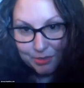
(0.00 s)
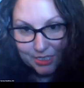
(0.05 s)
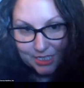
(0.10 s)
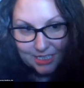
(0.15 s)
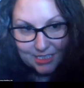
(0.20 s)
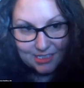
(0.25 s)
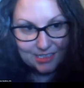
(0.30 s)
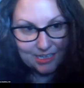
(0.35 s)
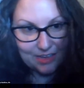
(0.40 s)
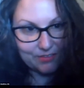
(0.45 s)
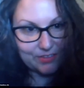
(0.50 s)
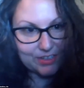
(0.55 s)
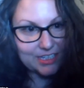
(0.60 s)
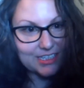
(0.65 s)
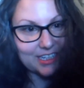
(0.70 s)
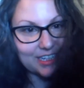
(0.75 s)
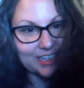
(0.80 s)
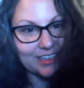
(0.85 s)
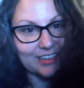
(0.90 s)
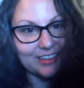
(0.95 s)

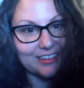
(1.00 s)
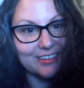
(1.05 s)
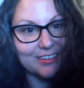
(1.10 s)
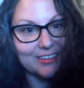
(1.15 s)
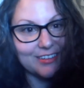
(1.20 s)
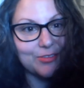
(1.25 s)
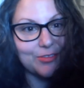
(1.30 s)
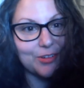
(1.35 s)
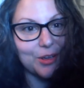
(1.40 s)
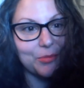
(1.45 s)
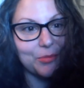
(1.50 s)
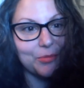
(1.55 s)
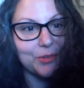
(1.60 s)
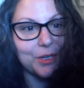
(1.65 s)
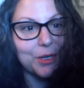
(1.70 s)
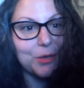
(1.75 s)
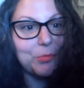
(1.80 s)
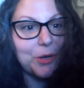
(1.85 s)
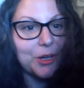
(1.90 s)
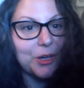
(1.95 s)
2017 from
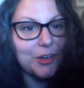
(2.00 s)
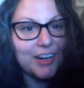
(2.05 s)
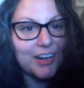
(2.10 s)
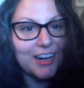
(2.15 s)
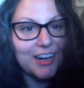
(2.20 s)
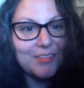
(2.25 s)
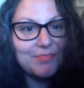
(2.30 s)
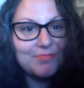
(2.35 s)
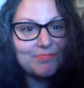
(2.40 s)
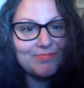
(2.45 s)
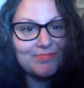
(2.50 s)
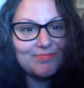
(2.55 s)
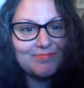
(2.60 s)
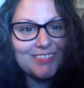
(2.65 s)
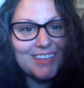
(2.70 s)
your program.